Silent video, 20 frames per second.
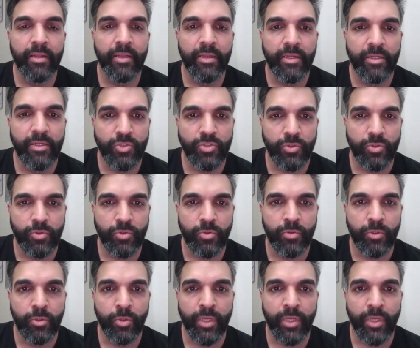
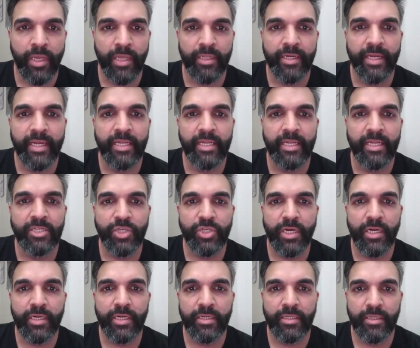So looking at the daily
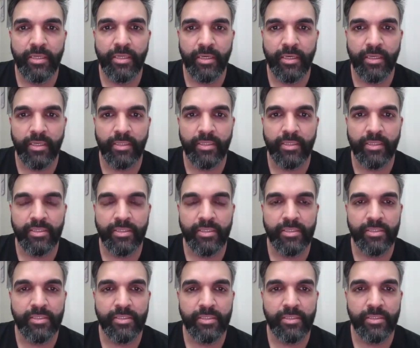chart, this
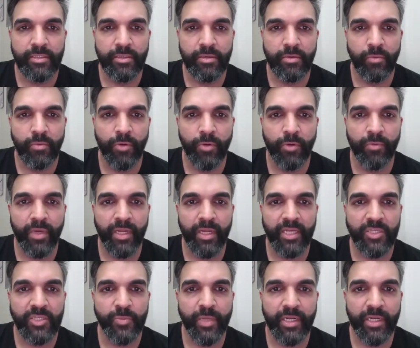is what we are
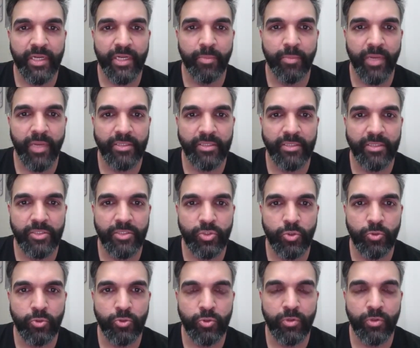expecting the prices to
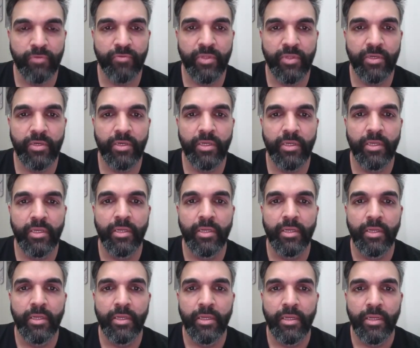do. So if the
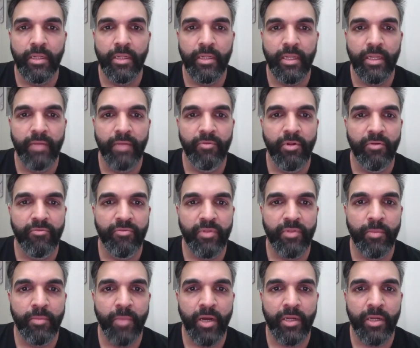level of
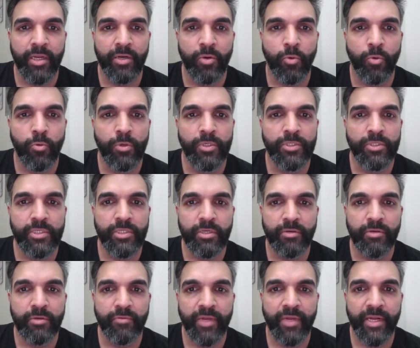the market holds
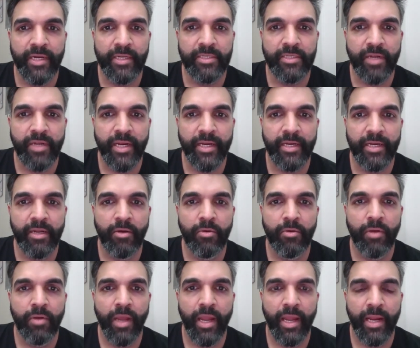where it is right
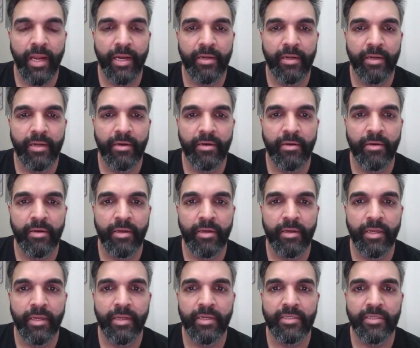now and
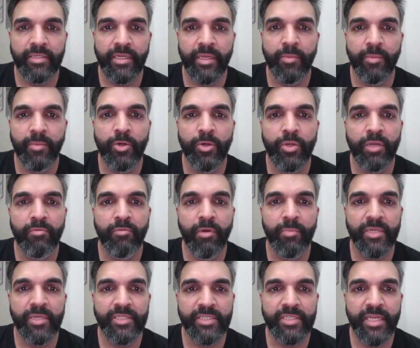it is unable to give
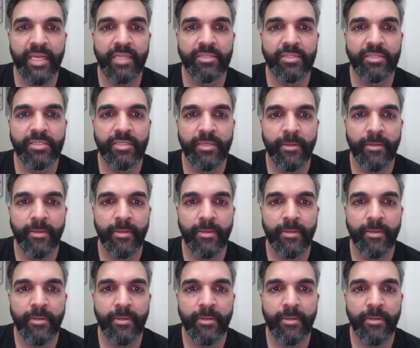up its gains,